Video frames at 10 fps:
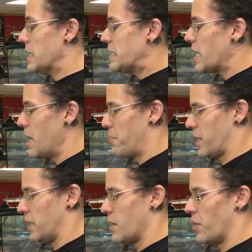
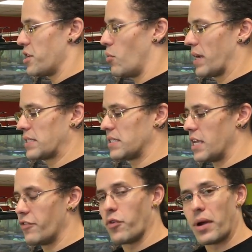Typically, what you want to
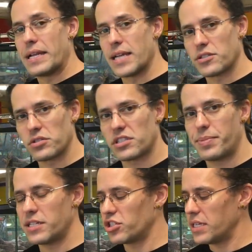see for a desert
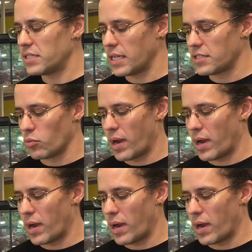species is a